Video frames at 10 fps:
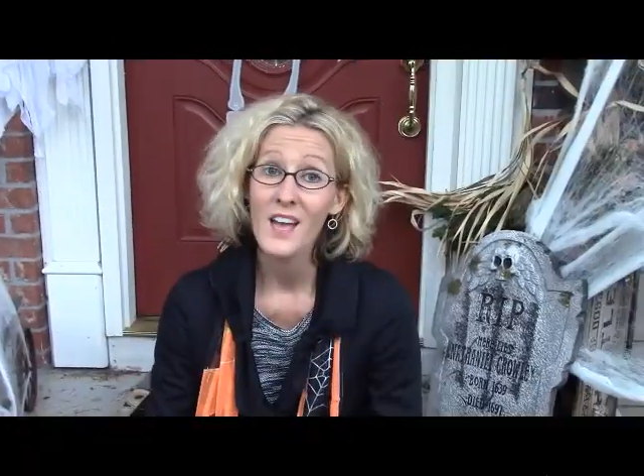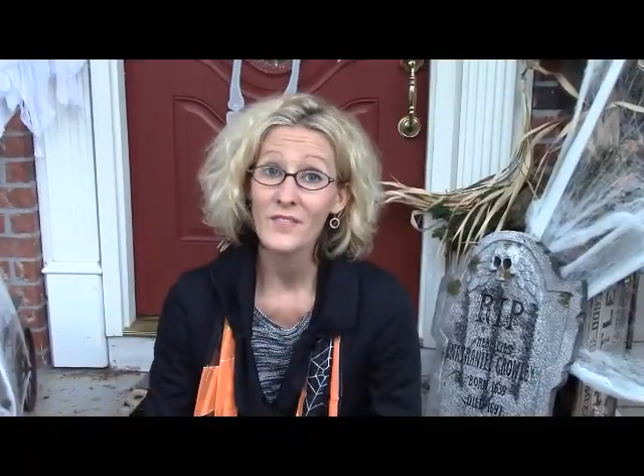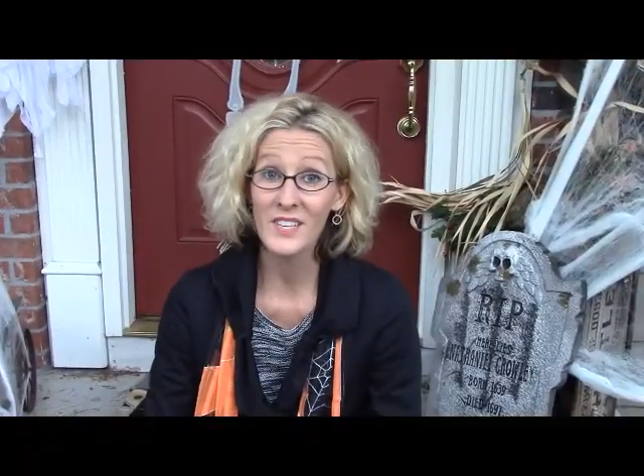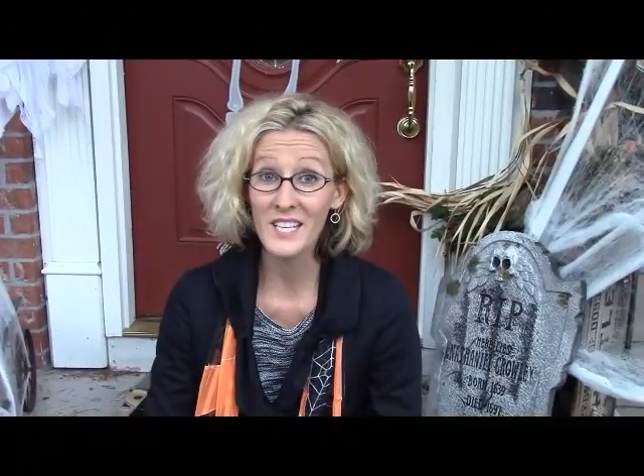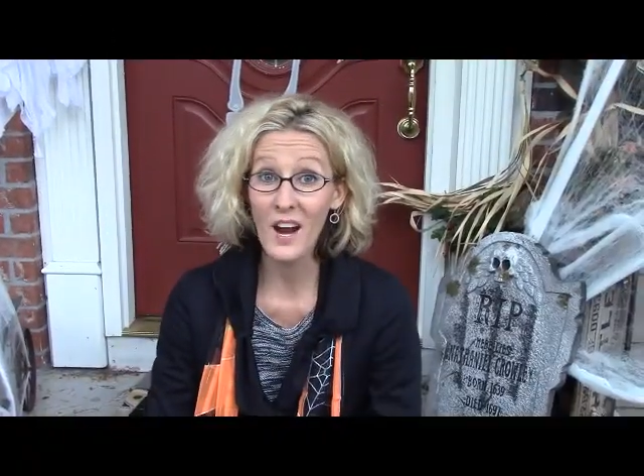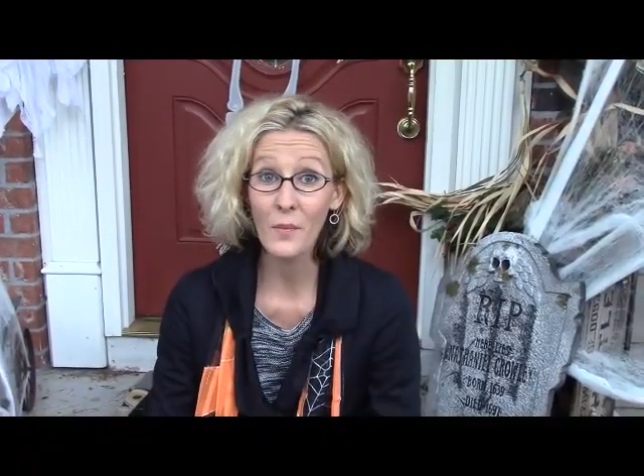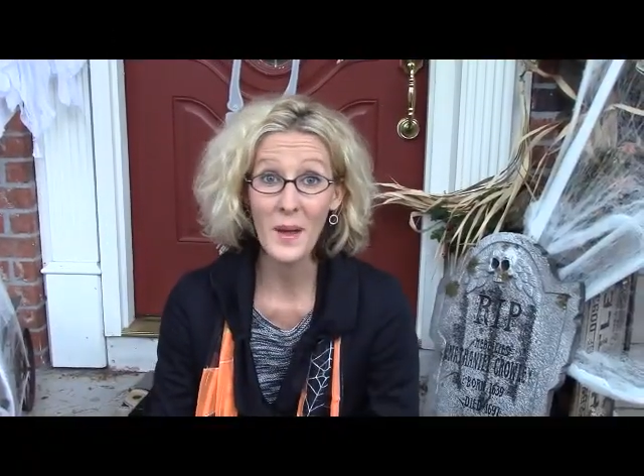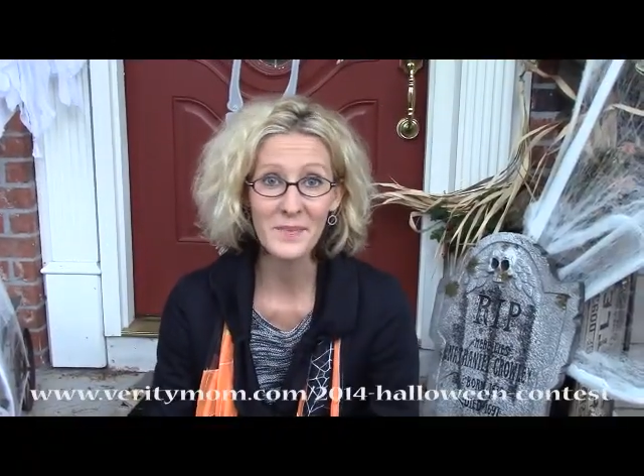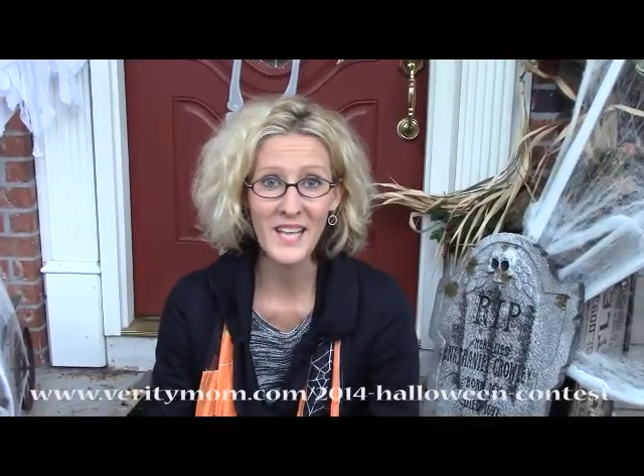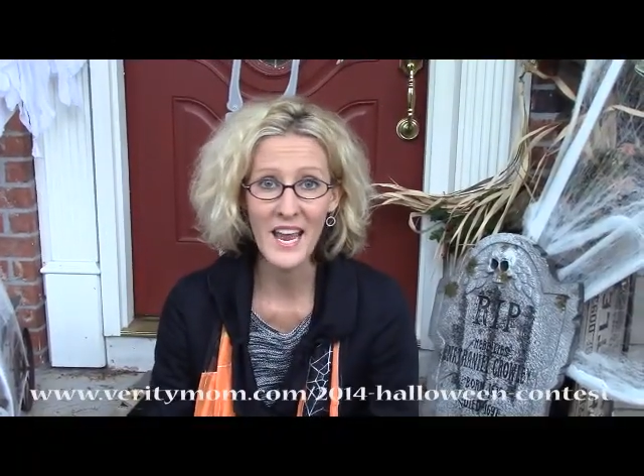Visit our
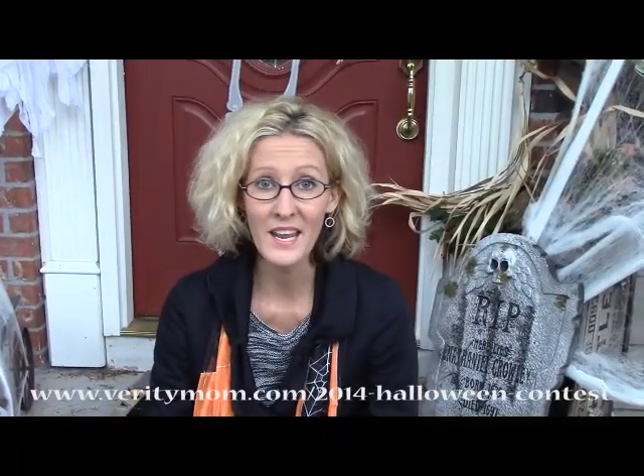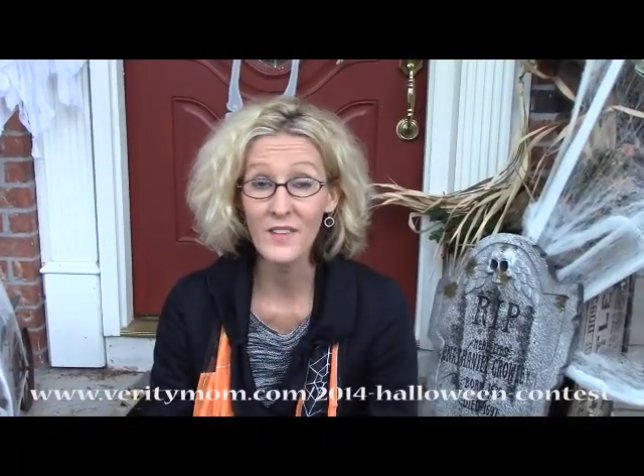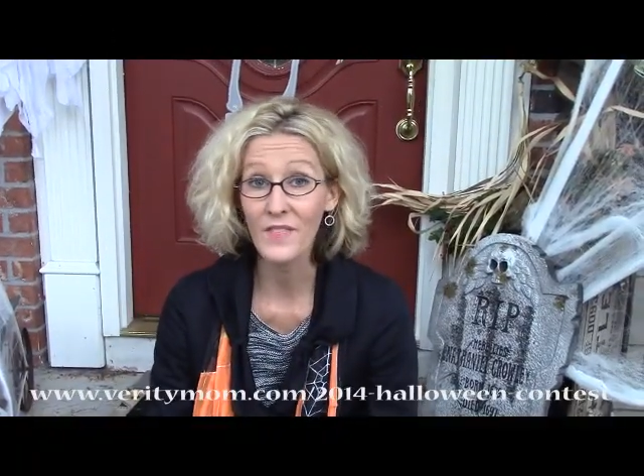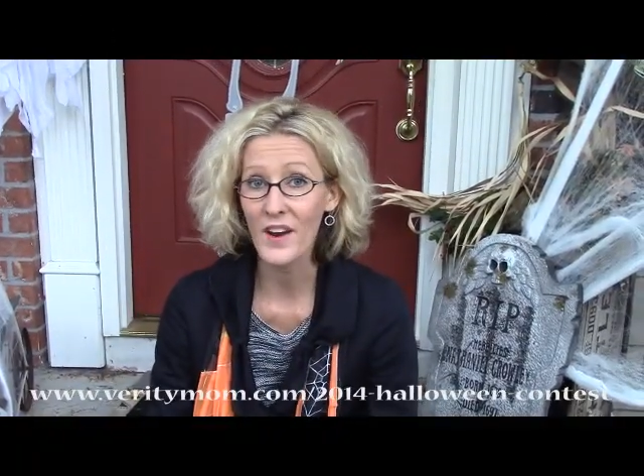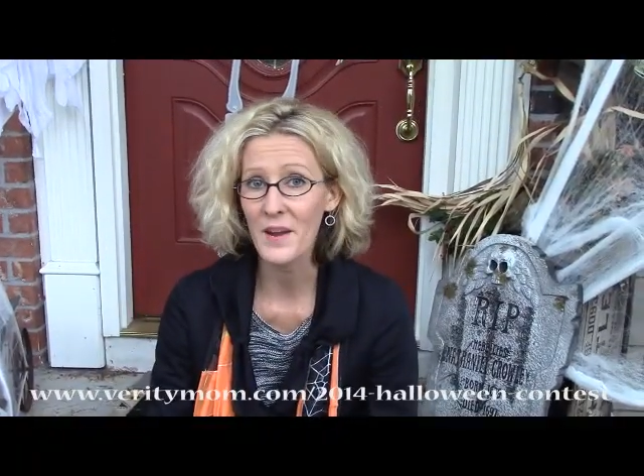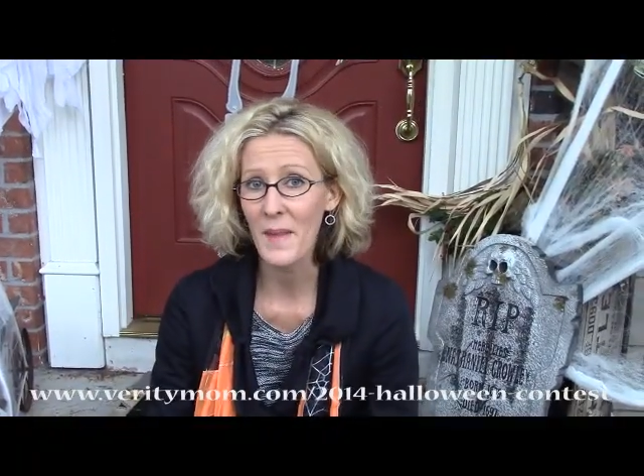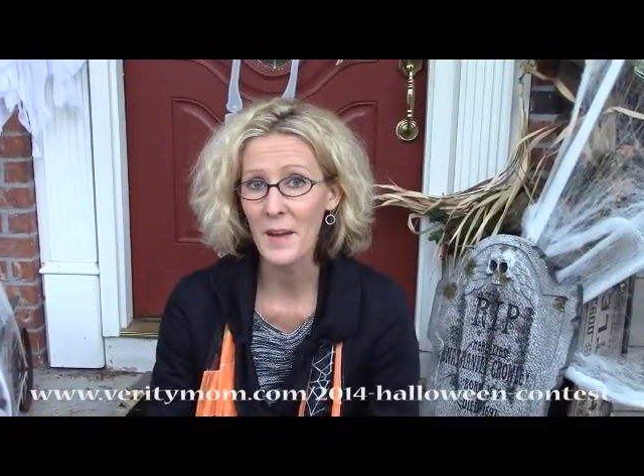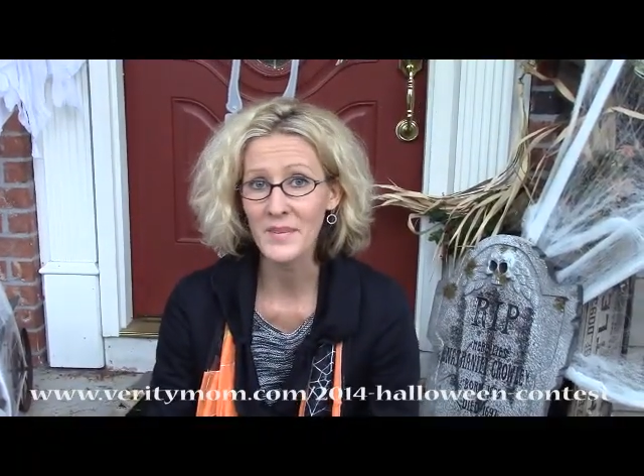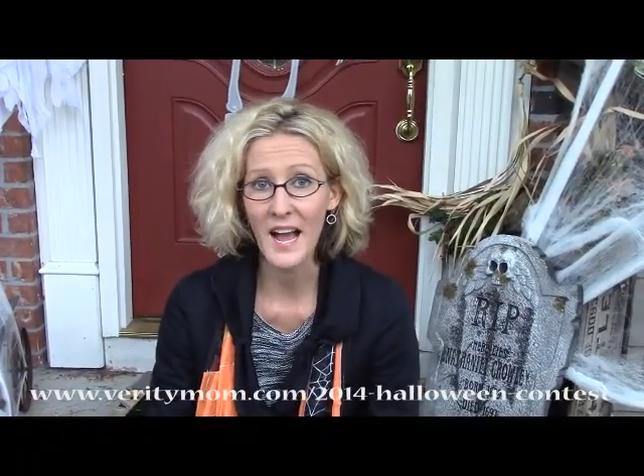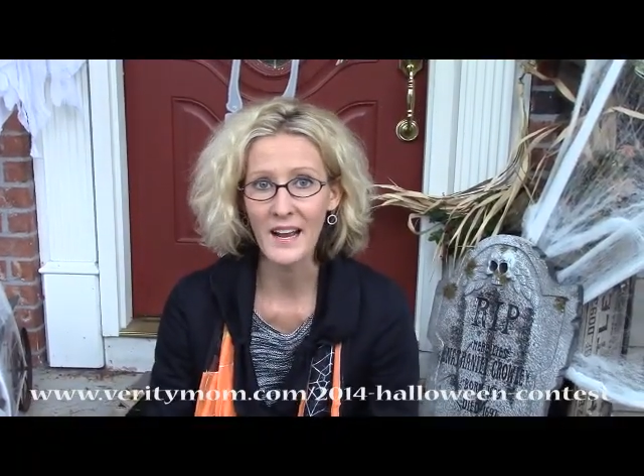website, Verity
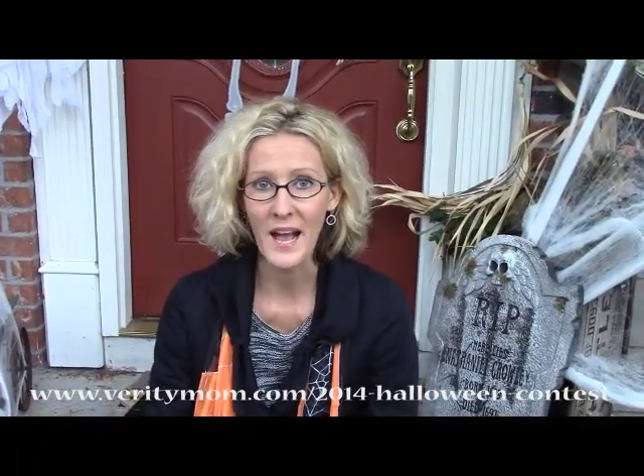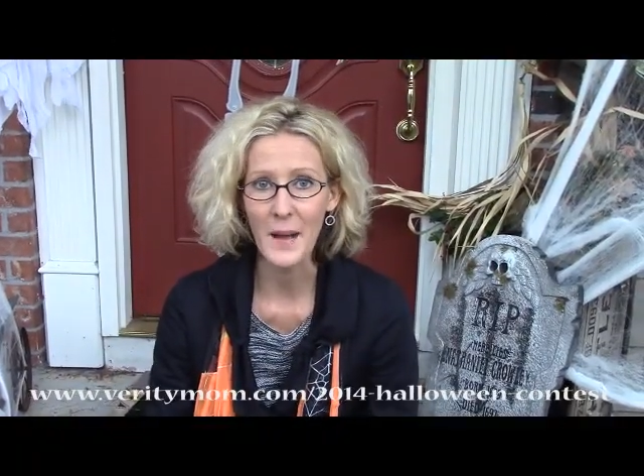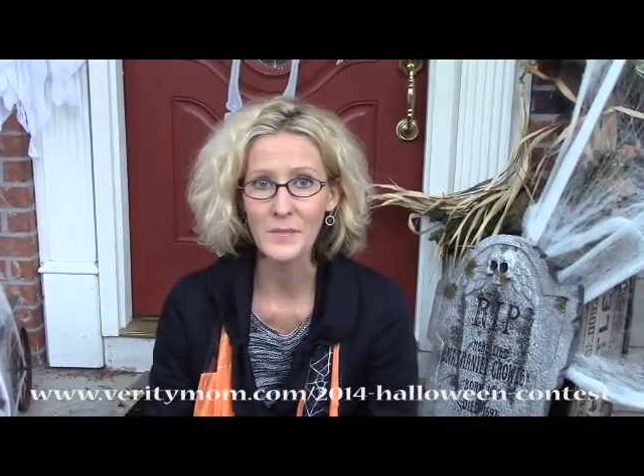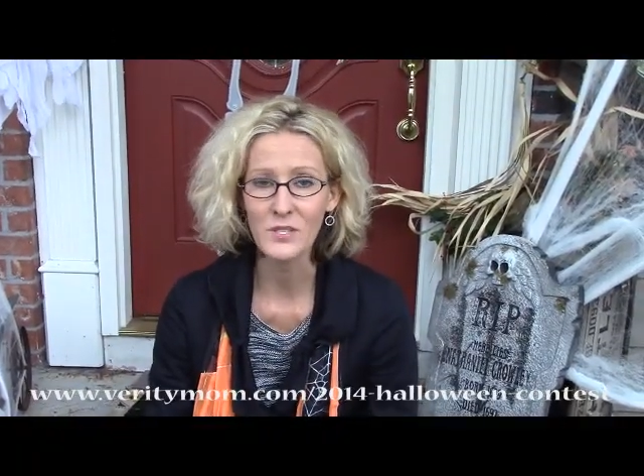Mom dot com